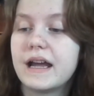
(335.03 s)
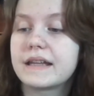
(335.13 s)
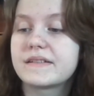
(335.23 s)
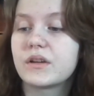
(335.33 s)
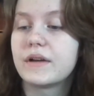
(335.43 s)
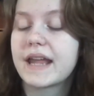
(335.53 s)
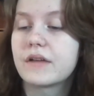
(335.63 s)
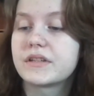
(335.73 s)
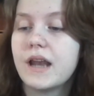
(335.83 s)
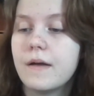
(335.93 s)
So I
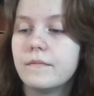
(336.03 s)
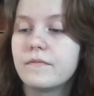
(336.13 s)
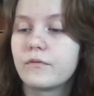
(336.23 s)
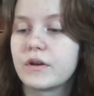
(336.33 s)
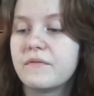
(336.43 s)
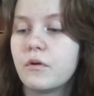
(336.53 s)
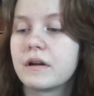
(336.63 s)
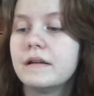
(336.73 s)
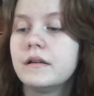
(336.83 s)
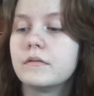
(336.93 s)
counted up.
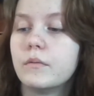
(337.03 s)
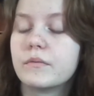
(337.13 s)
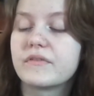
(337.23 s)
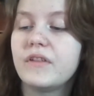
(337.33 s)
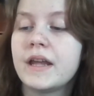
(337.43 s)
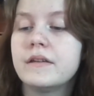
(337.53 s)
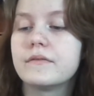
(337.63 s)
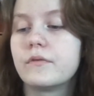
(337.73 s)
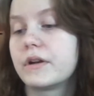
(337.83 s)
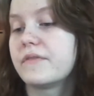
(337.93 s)
44. One more flight,
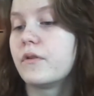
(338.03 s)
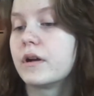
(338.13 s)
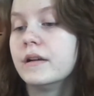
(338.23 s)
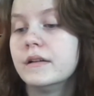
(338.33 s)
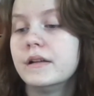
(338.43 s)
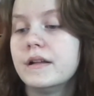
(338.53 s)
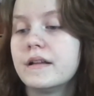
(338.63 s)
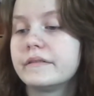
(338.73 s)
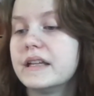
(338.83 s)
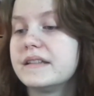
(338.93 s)
44.
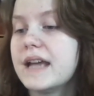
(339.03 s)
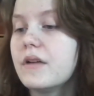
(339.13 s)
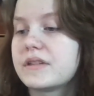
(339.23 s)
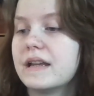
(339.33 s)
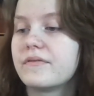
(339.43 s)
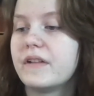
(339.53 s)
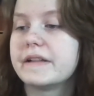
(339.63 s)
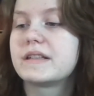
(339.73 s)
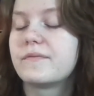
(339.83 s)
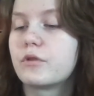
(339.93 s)
Then down 10
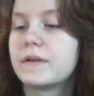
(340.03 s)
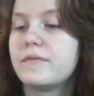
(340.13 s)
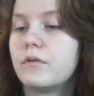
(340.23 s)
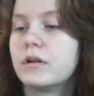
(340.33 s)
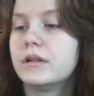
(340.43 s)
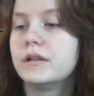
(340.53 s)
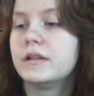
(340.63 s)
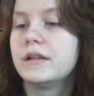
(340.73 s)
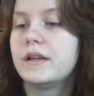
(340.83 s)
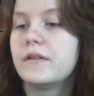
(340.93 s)
flights, 44.
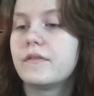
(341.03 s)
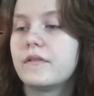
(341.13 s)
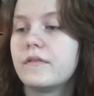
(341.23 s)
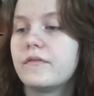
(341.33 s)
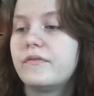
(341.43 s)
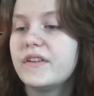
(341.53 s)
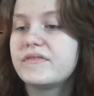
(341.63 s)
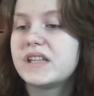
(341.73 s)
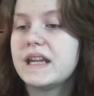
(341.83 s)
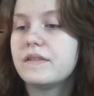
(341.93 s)

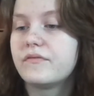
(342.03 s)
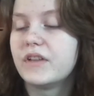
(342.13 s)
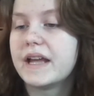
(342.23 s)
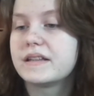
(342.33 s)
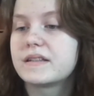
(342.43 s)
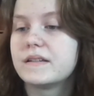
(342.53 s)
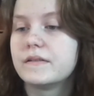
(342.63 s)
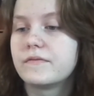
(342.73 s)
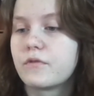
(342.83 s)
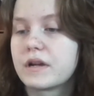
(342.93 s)
15 flights,
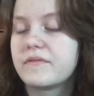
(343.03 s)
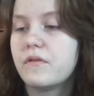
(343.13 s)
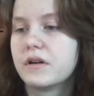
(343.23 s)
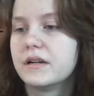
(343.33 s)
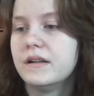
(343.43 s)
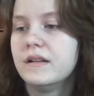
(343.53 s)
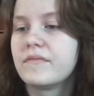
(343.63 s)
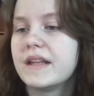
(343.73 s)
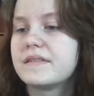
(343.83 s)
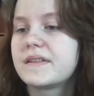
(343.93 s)
44.
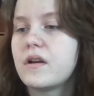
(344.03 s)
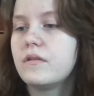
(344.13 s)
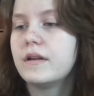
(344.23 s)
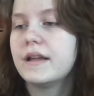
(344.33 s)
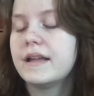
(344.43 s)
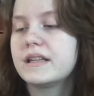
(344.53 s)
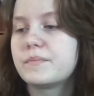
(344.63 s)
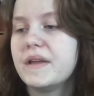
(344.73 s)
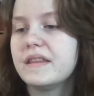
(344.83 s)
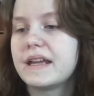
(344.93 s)
And so it has
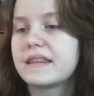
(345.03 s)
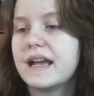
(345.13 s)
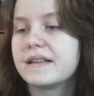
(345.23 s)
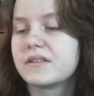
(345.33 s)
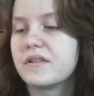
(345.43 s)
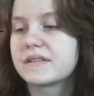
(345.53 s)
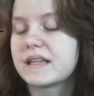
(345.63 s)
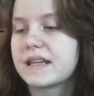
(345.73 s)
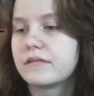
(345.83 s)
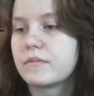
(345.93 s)
been like that as long as
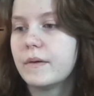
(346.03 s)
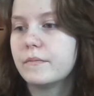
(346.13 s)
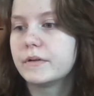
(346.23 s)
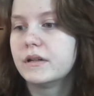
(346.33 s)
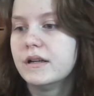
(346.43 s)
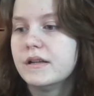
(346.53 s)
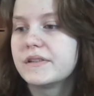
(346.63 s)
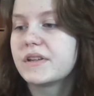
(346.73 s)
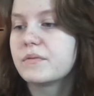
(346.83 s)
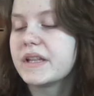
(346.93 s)
I can remember.
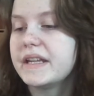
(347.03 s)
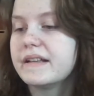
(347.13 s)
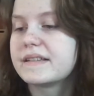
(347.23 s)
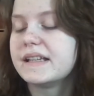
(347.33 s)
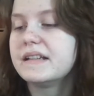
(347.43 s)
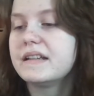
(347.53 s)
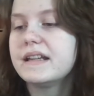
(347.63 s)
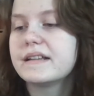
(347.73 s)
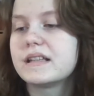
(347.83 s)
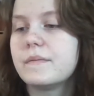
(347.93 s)
So really,
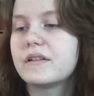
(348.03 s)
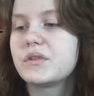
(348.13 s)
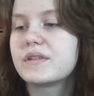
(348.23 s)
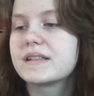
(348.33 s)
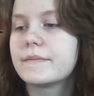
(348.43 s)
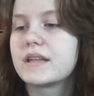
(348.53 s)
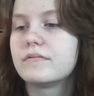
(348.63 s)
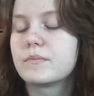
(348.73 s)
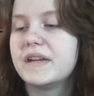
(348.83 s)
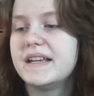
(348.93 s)
insanity isn't about doing something
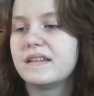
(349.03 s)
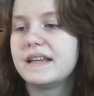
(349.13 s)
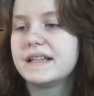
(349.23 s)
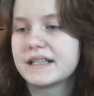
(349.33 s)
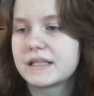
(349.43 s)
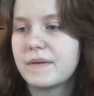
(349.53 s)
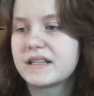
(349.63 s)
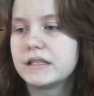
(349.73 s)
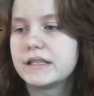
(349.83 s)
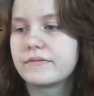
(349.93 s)
repeatedly and
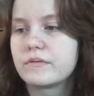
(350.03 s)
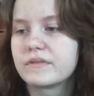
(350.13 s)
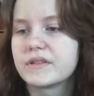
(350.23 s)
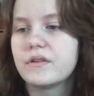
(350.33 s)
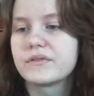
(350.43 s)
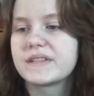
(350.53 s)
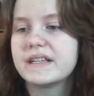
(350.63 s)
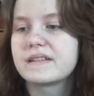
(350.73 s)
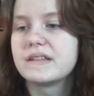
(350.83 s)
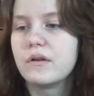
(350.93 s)
expecting different results.
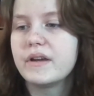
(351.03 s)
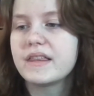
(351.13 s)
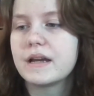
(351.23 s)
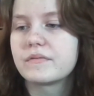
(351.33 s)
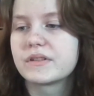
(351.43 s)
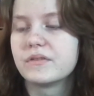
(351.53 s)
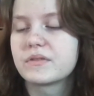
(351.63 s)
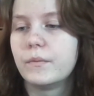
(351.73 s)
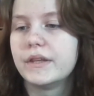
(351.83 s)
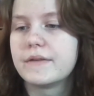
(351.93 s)
It's knowing that
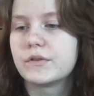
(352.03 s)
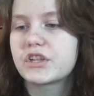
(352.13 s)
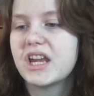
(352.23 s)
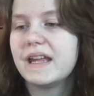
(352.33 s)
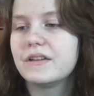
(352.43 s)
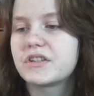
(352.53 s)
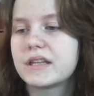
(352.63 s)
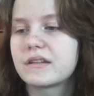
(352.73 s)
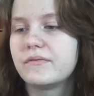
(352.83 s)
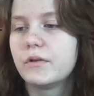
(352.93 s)
results will never change,
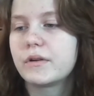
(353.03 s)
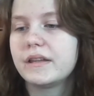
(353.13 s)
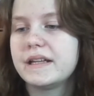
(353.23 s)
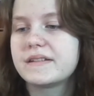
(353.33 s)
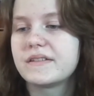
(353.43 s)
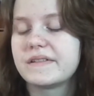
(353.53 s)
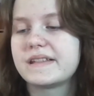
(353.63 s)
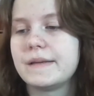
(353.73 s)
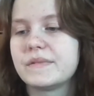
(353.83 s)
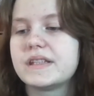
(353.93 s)
that the floor leads to the
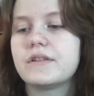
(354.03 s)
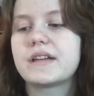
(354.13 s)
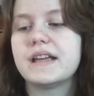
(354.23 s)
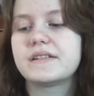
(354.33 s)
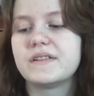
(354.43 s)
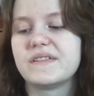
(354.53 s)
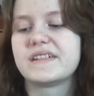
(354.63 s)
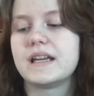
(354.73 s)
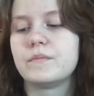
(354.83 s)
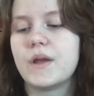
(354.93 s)
same staircase to the
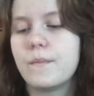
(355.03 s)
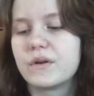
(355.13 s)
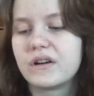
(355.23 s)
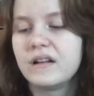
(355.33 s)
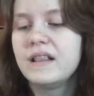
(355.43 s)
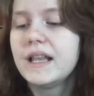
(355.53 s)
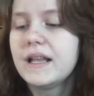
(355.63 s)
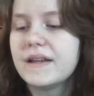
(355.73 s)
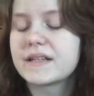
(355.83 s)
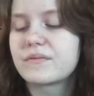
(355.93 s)
same number.
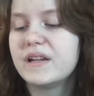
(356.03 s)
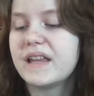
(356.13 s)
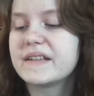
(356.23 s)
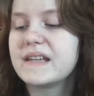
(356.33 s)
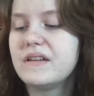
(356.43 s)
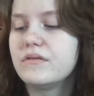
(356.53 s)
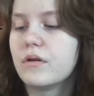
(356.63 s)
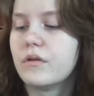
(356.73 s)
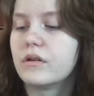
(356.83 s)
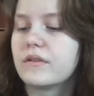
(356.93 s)
It's realizing you
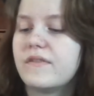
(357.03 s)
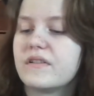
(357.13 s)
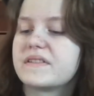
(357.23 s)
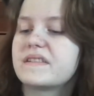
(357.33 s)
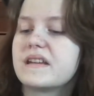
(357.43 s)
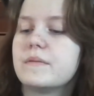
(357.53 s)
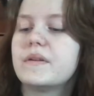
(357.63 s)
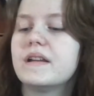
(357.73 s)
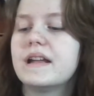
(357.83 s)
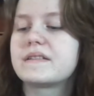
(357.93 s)
no longer fall asleep.
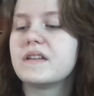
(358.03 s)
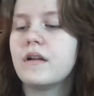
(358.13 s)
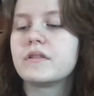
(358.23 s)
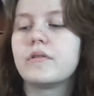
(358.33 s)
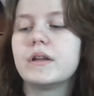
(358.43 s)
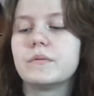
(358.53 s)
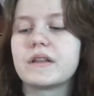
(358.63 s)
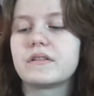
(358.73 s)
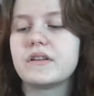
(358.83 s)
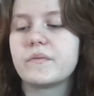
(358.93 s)
It's not knowing
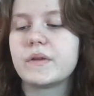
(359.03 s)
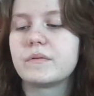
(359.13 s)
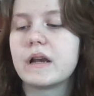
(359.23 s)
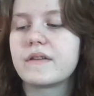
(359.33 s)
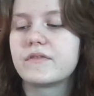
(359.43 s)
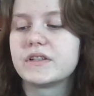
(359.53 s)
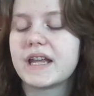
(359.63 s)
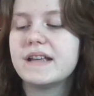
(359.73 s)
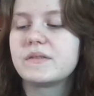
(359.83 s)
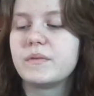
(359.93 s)
whether you've been running for
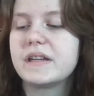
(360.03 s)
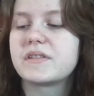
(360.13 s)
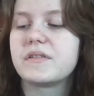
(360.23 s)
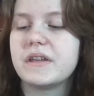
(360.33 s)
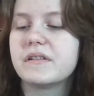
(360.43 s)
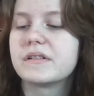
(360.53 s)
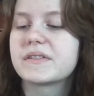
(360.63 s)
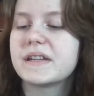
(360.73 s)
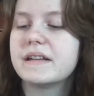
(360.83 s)
days, weeks, or years.